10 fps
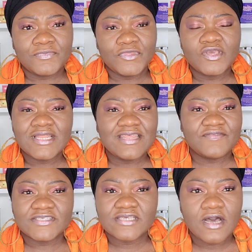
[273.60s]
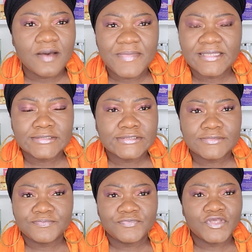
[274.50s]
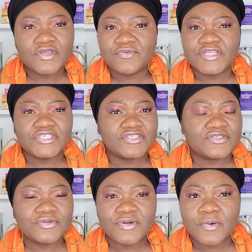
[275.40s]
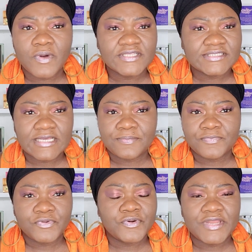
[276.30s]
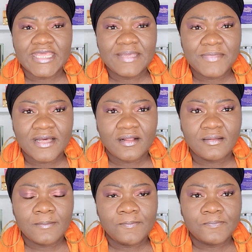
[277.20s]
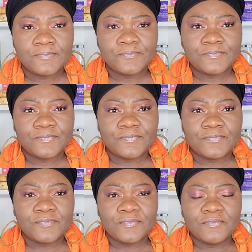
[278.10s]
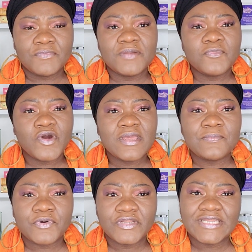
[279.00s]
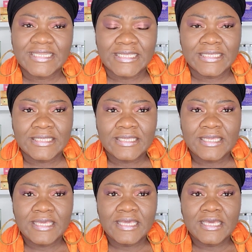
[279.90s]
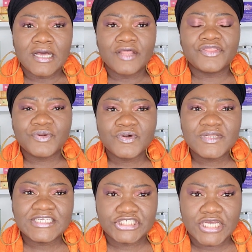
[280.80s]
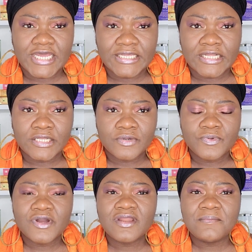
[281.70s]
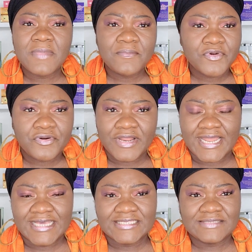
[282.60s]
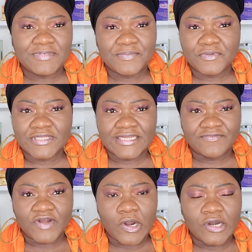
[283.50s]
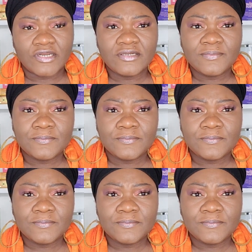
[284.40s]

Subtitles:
You can leave us comments. You can reach us through our WhatsApp, through our email. But more importantly, through this channel, we're going to memorialize people that have gone.